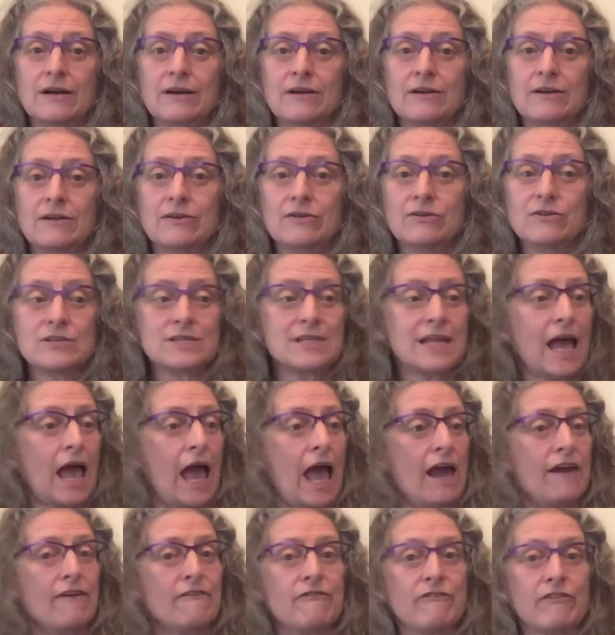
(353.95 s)
you just
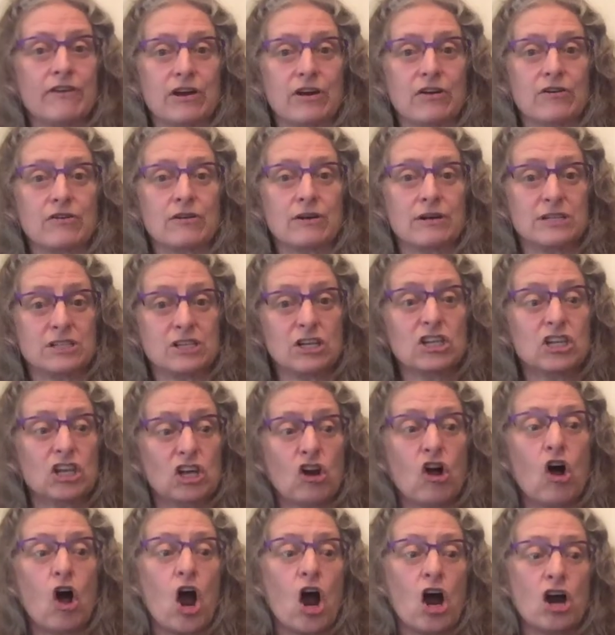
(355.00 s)
add a finger. It's a little
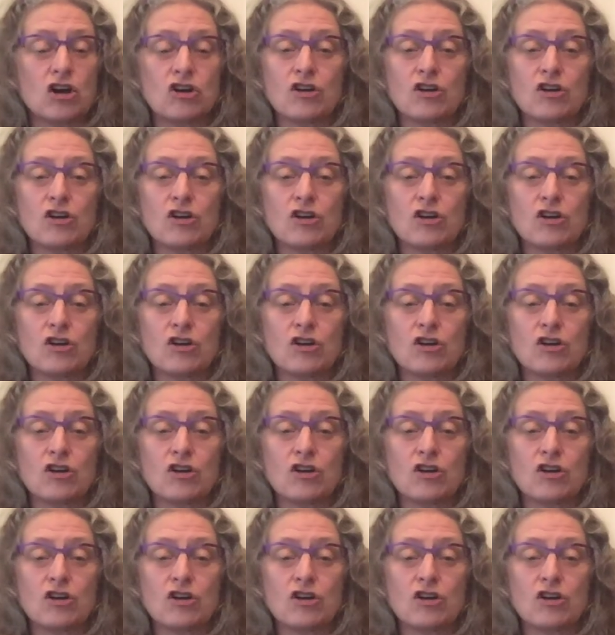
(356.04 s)
hard.